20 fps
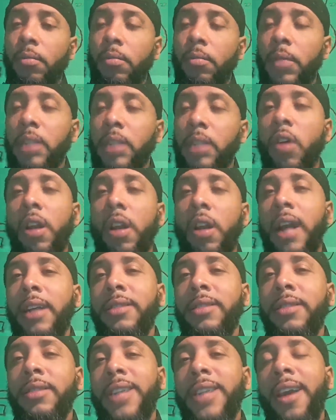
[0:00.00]
That's all I
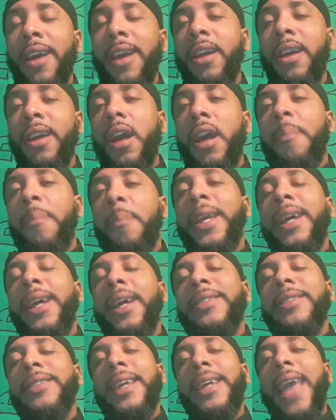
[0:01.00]
can say.
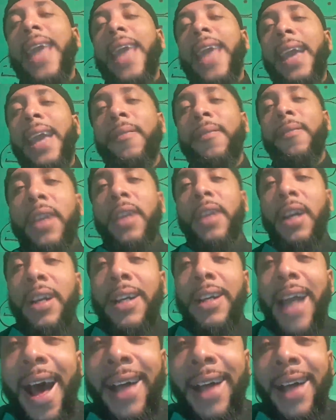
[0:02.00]
Because they gave
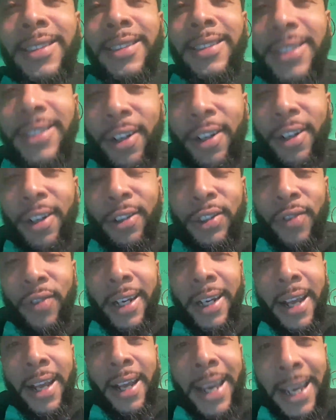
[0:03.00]
God's children
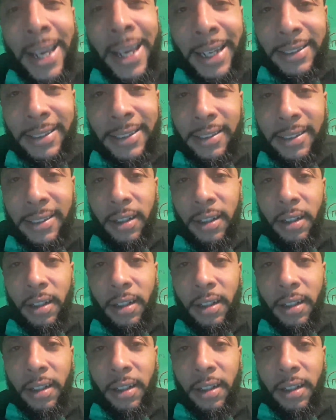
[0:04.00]
hints